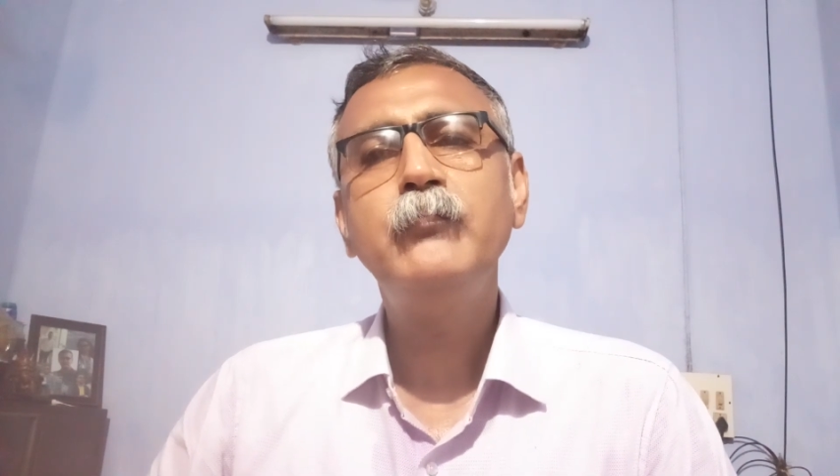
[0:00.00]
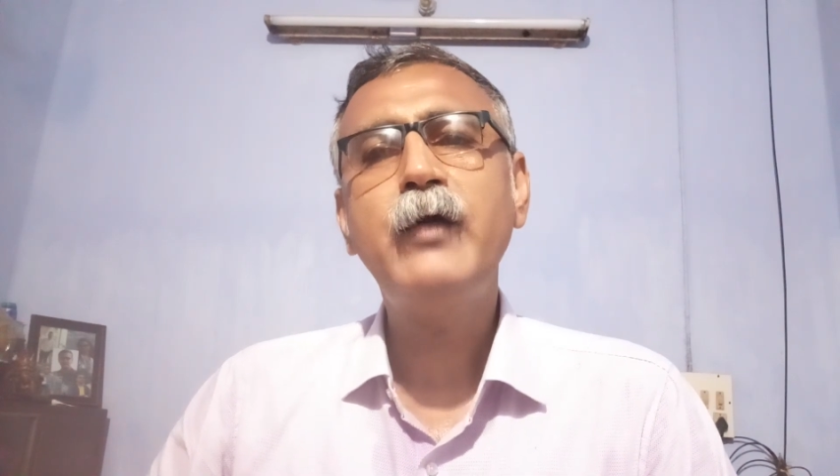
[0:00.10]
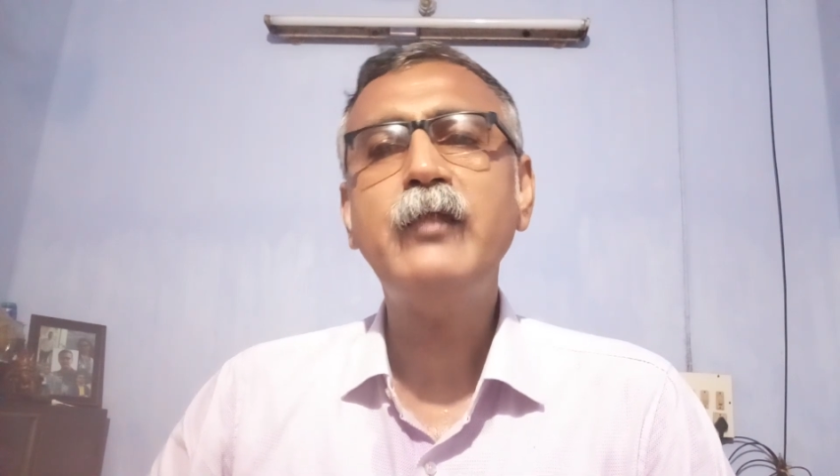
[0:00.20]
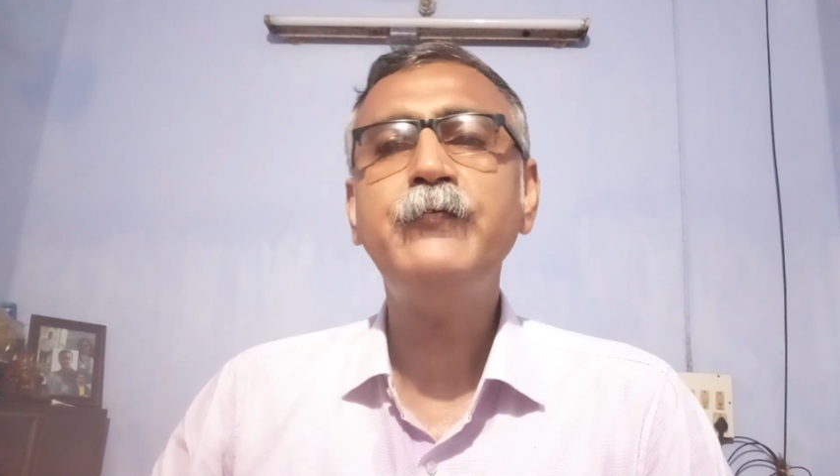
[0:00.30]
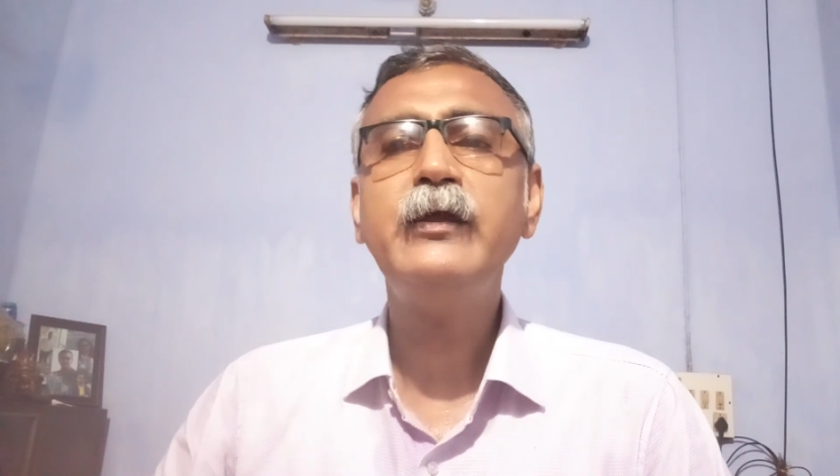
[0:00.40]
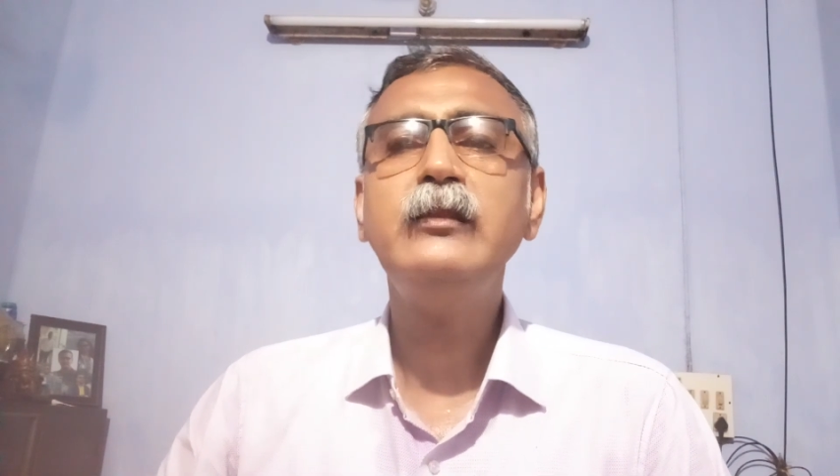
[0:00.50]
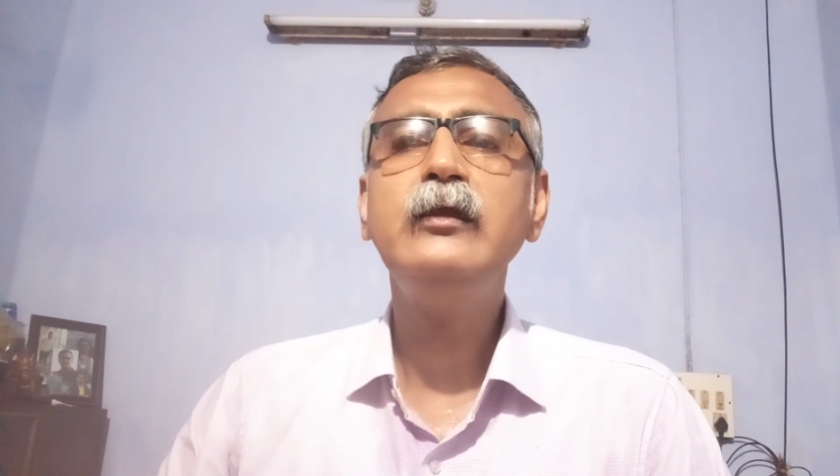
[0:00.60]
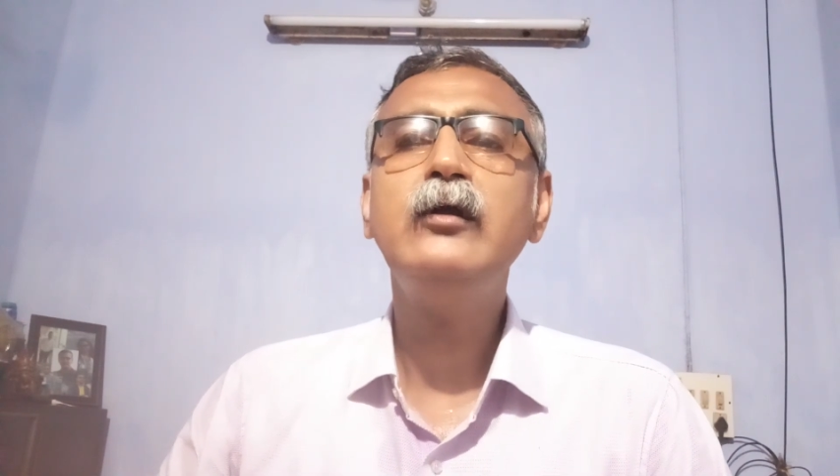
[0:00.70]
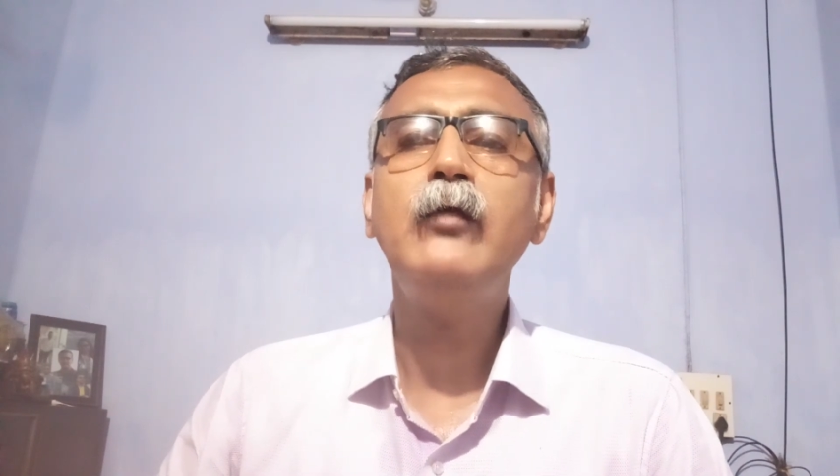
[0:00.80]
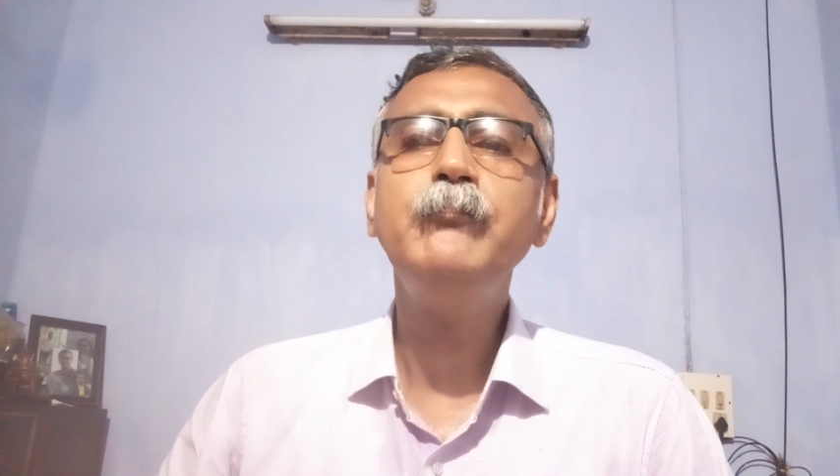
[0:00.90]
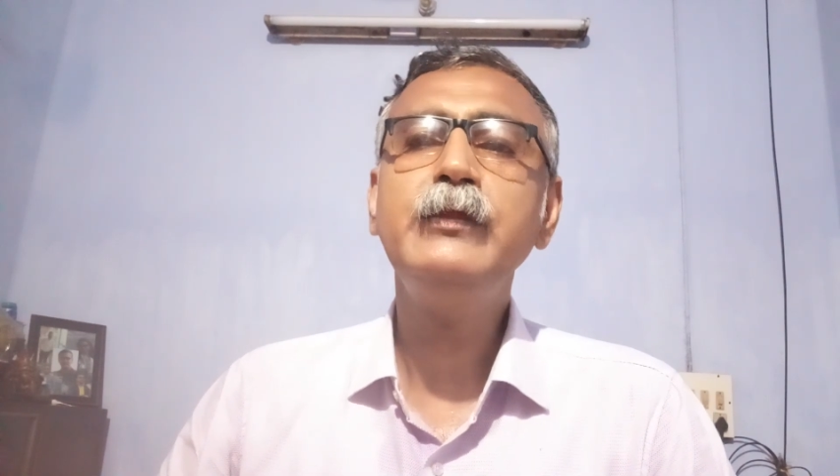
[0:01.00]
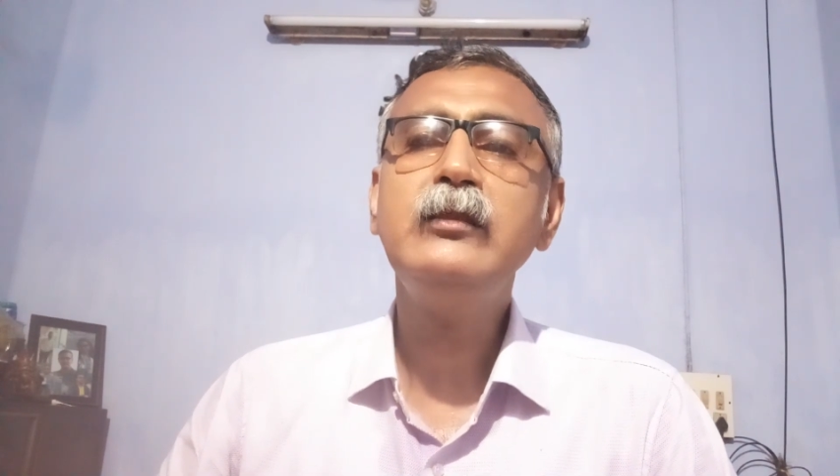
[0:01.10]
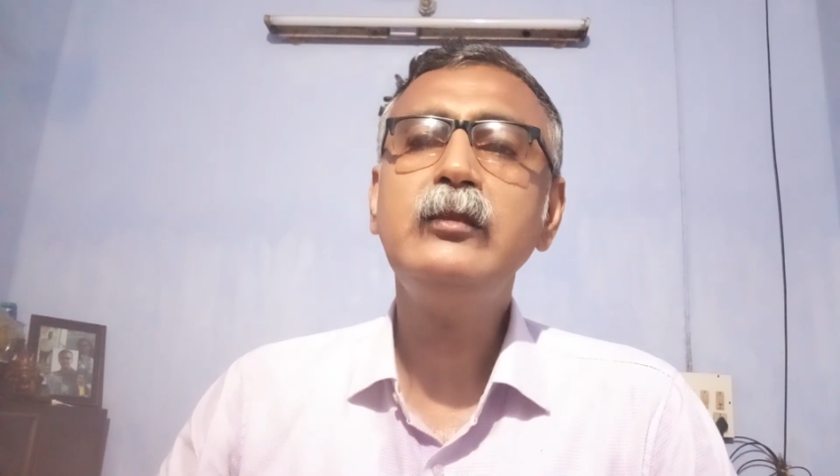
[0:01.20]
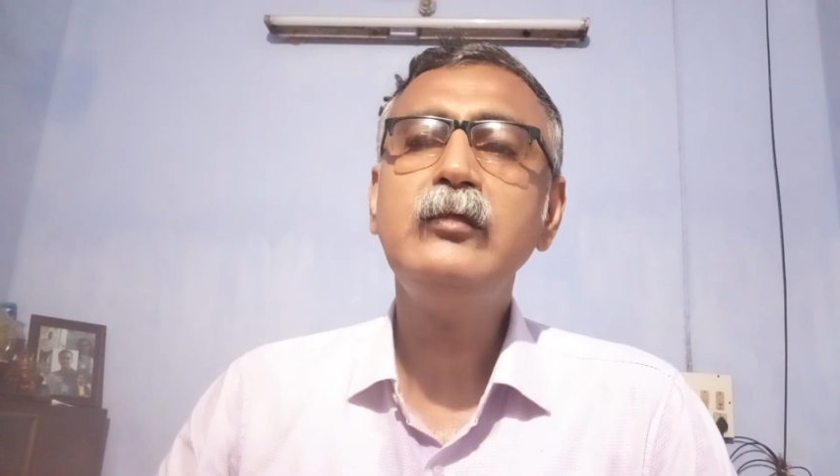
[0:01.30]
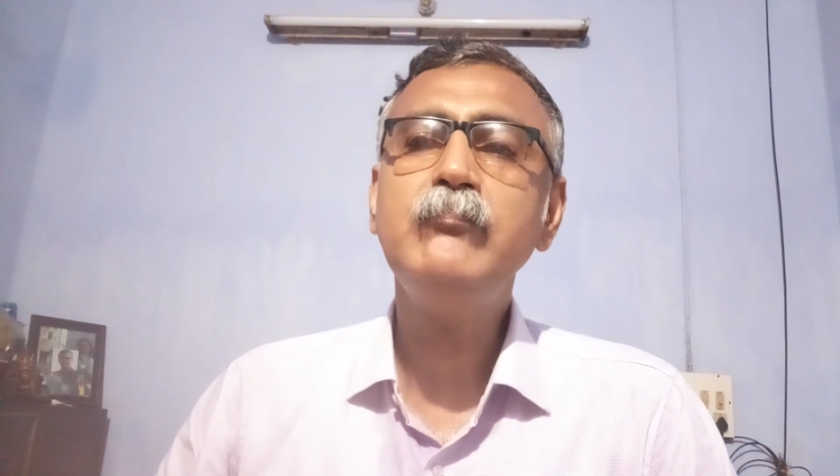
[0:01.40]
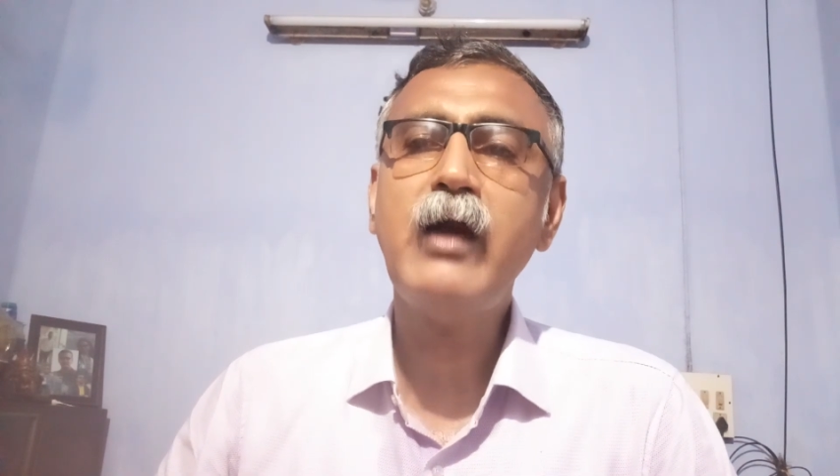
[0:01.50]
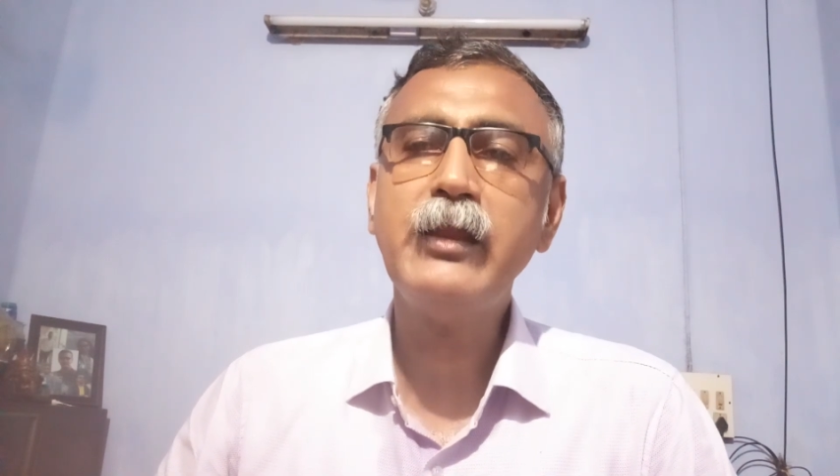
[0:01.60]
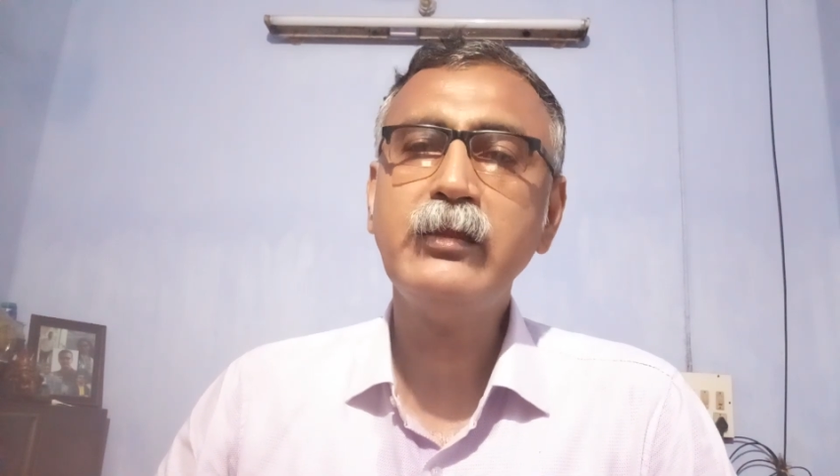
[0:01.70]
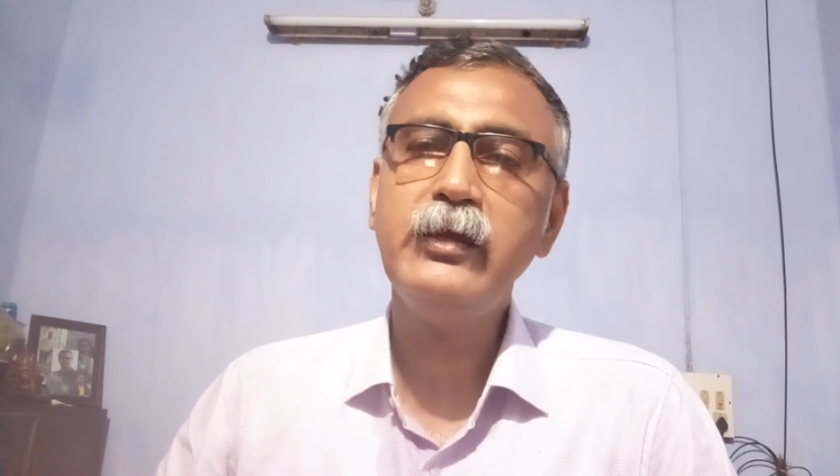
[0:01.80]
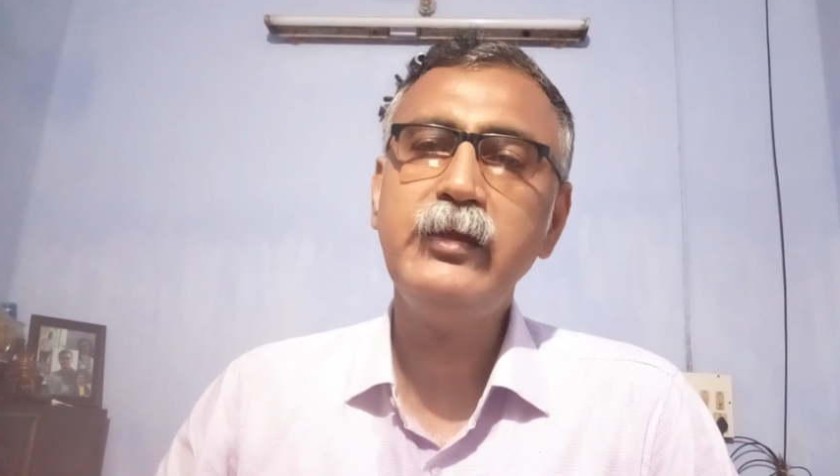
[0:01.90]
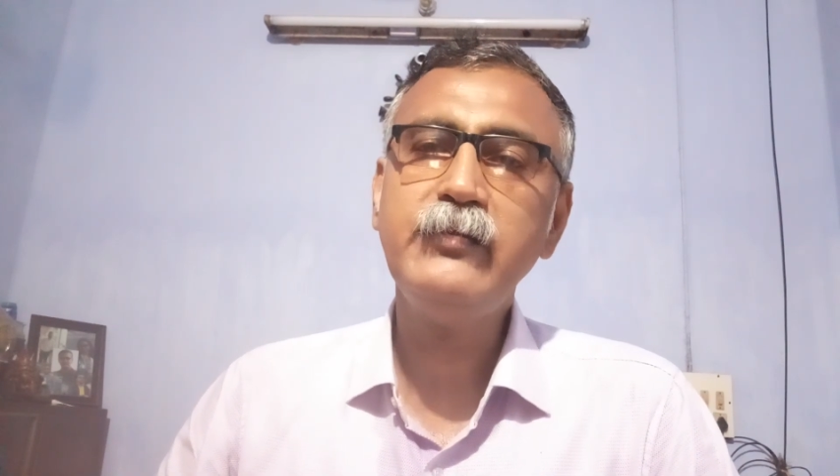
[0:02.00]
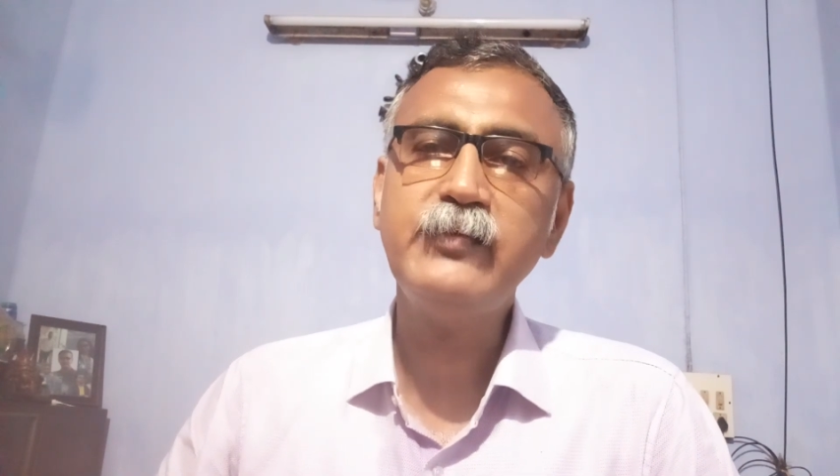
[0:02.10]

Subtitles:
perfectly competitive market,